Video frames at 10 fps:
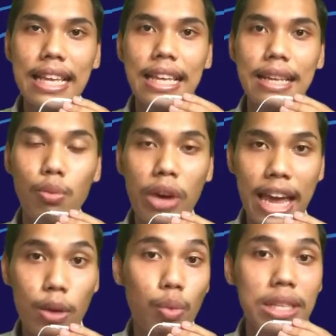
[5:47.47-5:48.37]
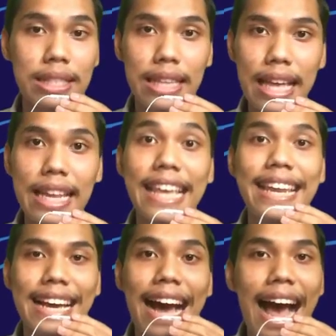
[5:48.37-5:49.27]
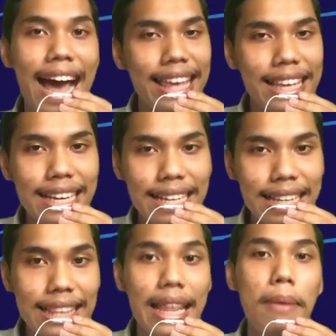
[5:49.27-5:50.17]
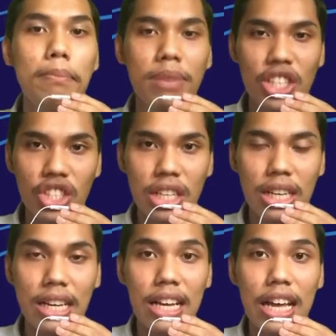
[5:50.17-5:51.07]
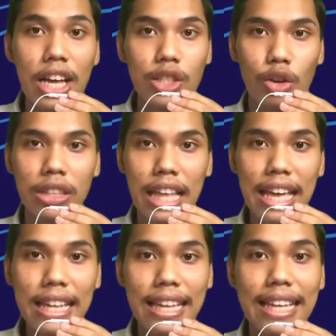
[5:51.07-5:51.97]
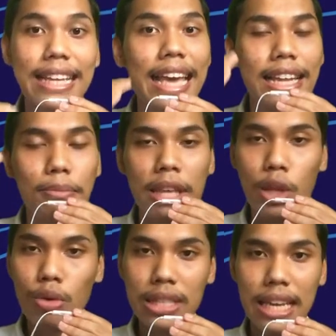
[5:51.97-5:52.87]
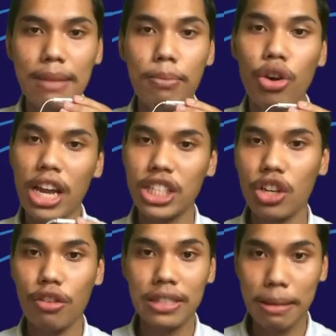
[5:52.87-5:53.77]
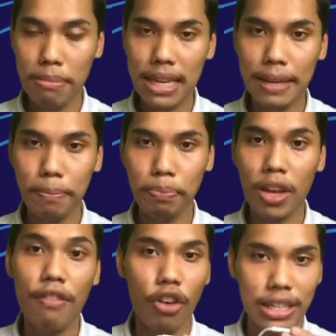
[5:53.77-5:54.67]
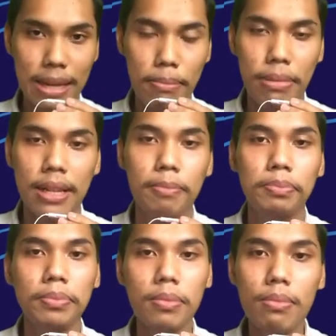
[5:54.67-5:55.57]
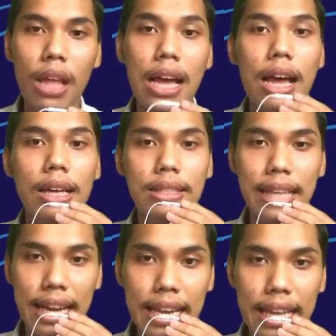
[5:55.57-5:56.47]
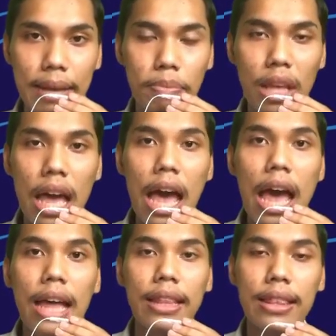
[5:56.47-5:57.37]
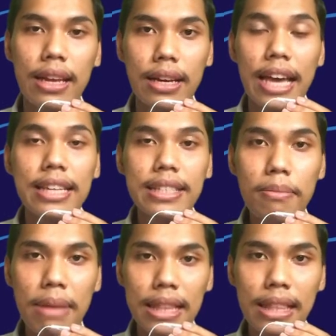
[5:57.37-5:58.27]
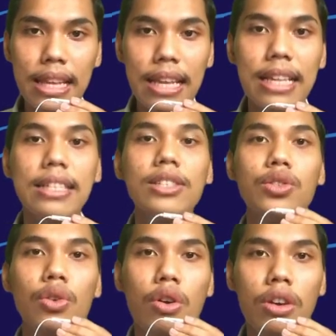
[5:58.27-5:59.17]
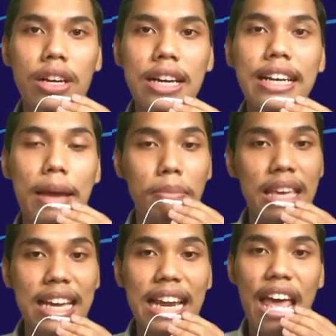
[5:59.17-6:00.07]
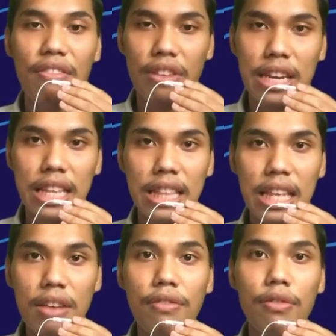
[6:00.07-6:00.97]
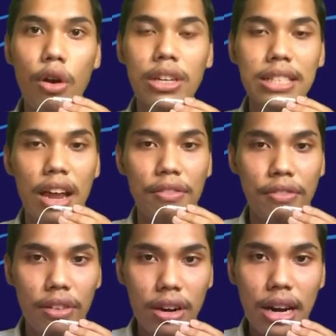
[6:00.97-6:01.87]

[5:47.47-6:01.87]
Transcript: can withstand in a higher temperature, so that it can be used in production of cement, for example. Secondly, the calcium metal is a stronger chemical affinity for sulfur and